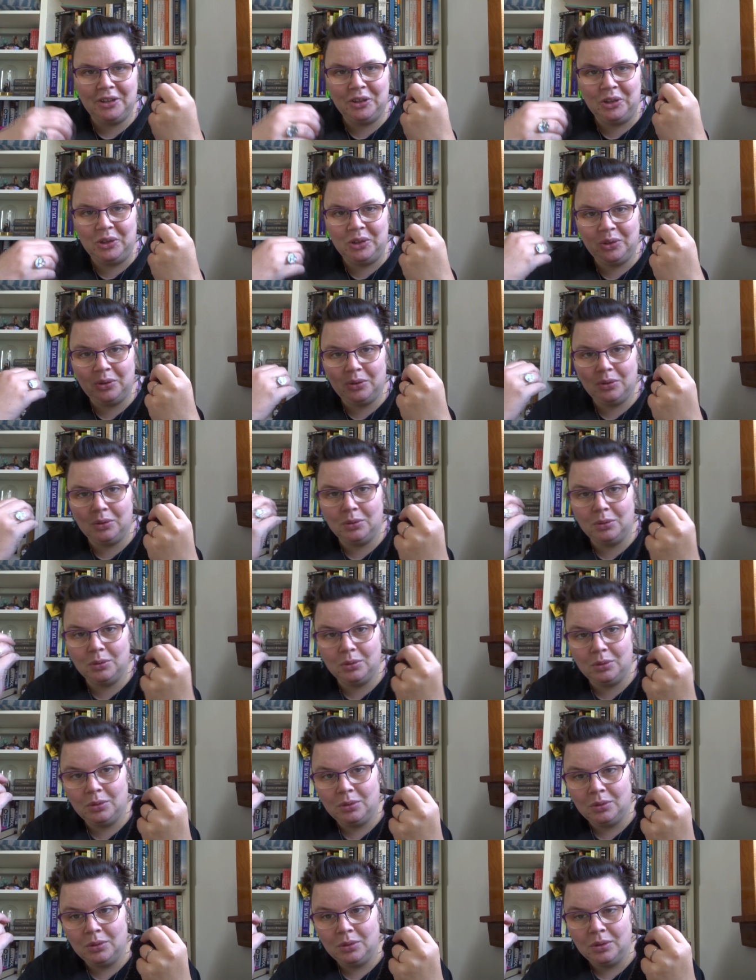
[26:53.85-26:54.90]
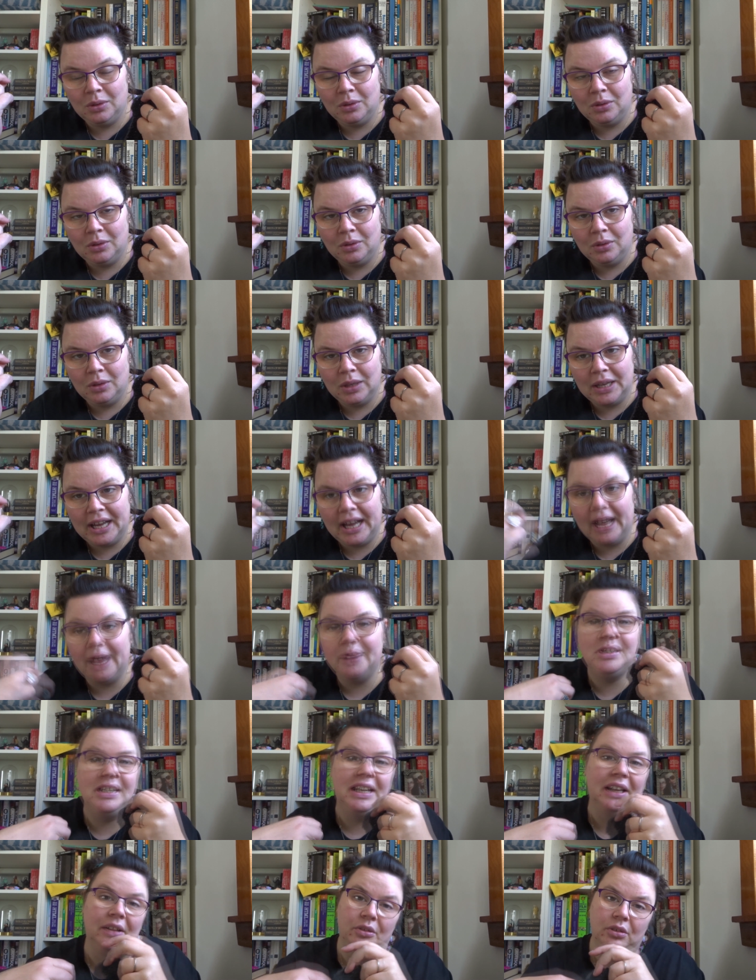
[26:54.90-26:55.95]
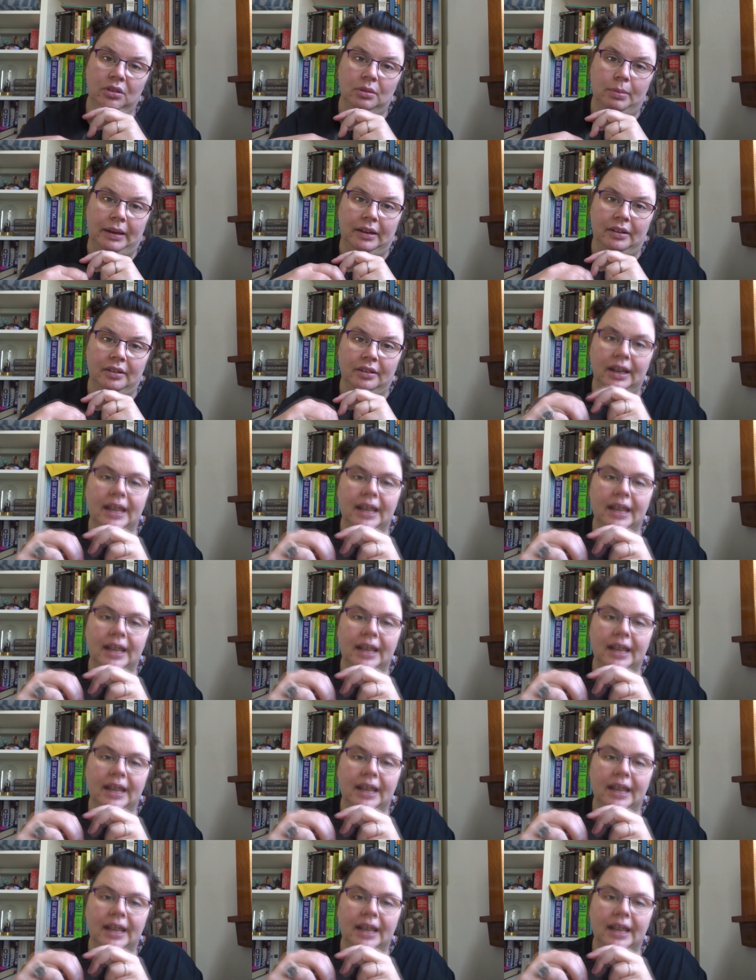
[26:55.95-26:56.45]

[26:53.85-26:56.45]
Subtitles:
you how to get through the pattern.